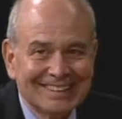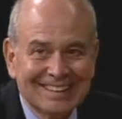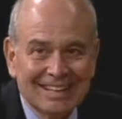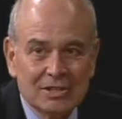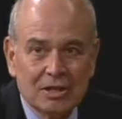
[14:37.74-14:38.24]

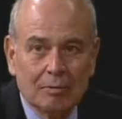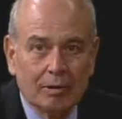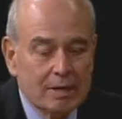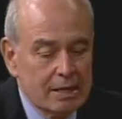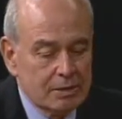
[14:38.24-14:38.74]
yeah. the summer.
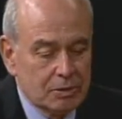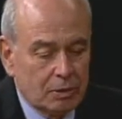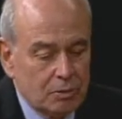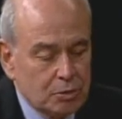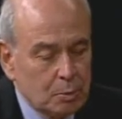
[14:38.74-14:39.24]
So
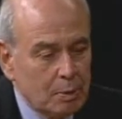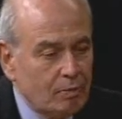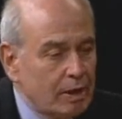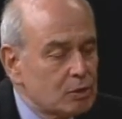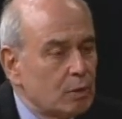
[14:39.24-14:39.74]
you
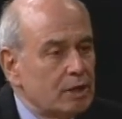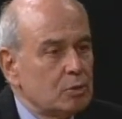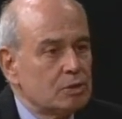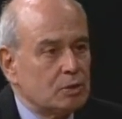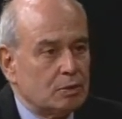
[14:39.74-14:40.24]
supervise
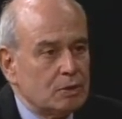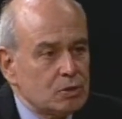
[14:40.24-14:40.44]
graduate students.